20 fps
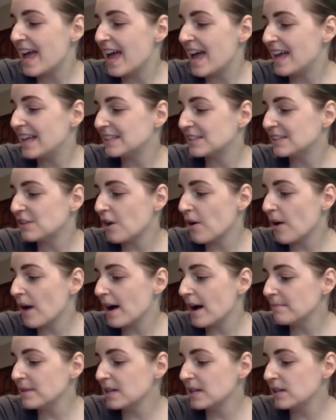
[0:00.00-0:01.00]
So
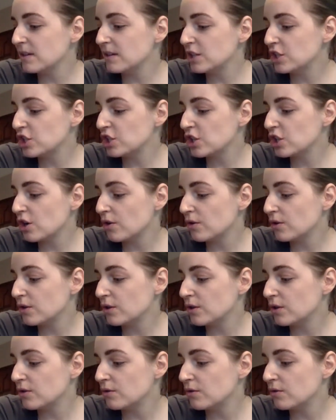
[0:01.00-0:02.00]
I'm going to show
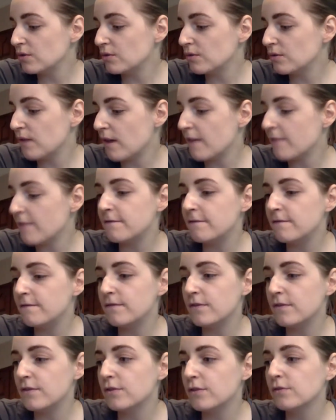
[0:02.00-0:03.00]
you
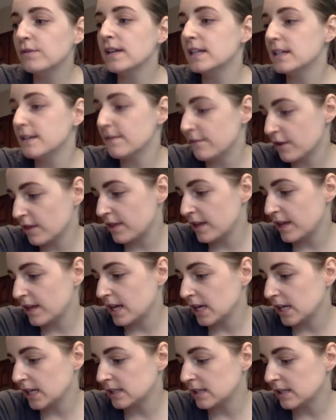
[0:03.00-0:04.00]
three different
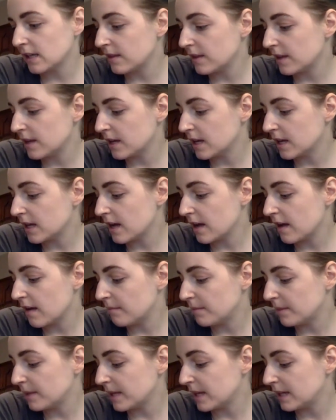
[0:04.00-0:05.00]
things I think I have
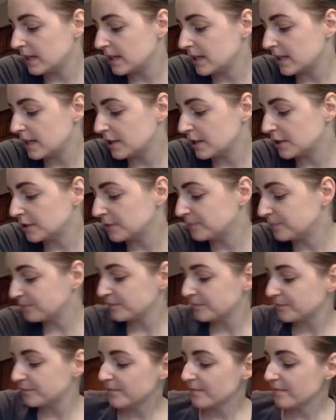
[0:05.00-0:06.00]
planned here.
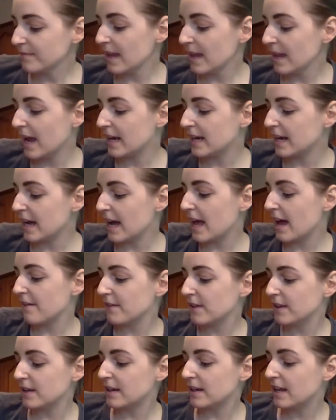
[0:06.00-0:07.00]
And
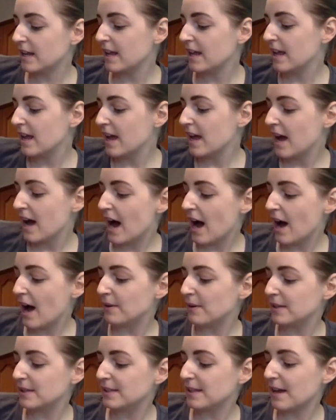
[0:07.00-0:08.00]

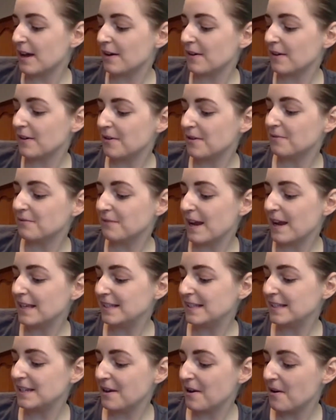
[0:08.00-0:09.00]
I was
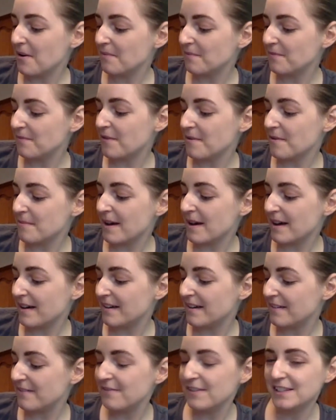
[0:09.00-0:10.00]
racing home from
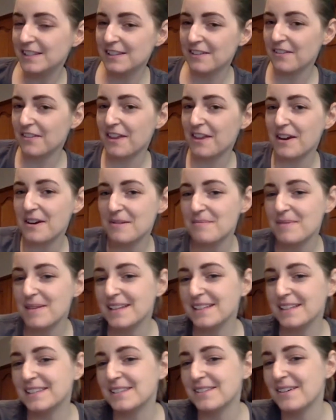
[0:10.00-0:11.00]
physical
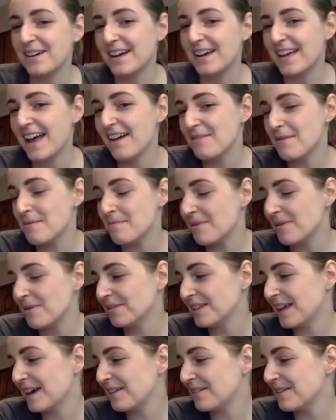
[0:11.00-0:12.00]
therapy, so I haven't
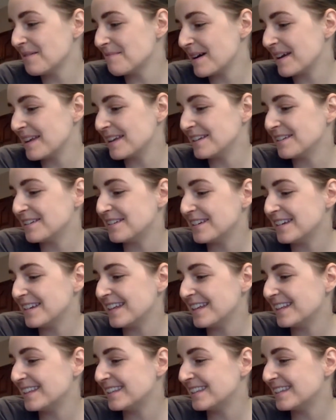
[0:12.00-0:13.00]
pulled out all my
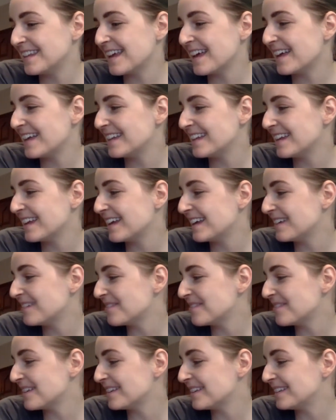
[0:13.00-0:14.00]
ingredients yet.
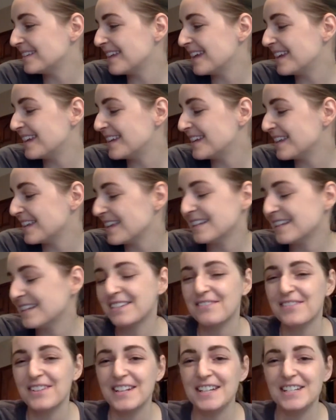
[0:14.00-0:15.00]
I didn't get
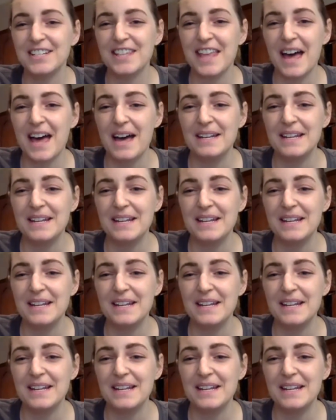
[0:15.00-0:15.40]
to finish that.